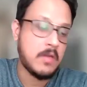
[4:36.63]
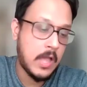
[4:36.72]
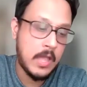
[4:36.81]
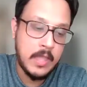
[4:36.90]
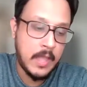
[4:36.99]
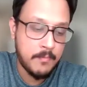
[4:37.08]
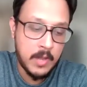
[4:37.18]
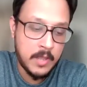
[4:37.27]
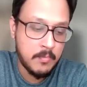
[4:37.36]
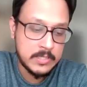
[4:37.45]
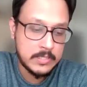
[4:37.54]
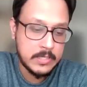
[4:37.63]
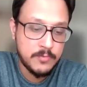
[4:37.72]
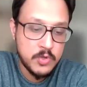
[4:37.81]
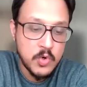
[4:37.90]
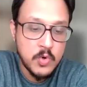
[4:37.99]
I must
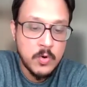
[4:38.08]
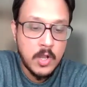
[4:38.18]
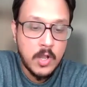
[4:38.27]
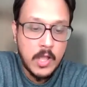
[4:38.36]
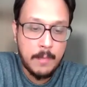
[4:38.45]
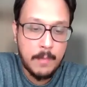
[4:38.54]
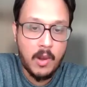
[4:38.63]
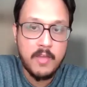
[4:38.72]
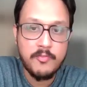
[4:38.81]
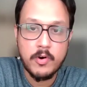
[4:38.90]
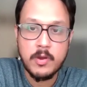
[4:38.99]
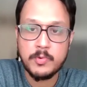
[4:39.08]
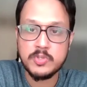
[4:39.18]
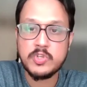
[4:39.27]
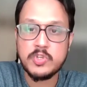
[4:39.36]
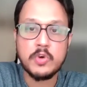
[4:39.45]
have to apply for a
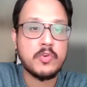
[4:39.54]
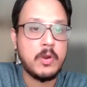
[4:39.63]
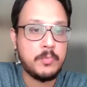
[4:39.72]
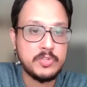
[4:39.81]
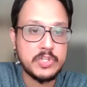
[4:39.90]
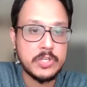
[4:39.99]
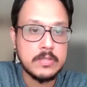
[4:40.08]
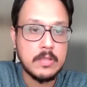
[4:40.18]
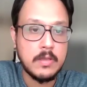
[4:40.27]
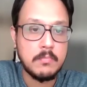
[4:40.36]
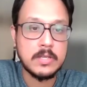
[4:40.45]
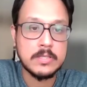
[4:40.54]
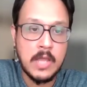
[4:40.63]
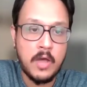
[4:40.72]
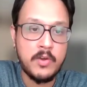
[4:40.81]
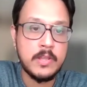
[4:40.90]
postdoctoral positions, because
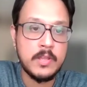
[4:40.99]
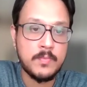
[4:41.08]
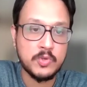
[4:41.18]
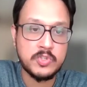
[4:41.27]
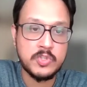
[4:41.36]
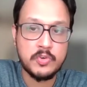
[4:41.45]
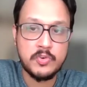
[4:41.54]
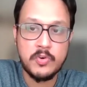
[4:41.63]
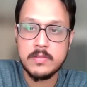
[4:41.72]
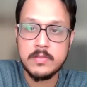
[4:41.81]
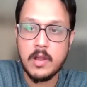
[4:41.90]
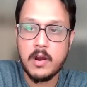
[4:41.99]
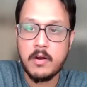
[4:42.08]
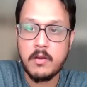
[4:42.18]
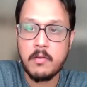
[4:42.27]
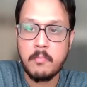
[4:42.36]
nowadays postdoctorals
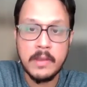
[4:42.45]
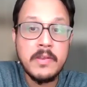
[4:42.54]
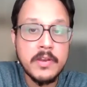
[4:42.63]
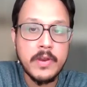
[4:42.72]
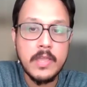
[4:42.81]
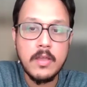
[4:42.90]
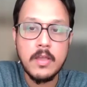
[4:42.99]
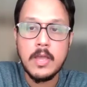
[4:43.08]
are mandatory.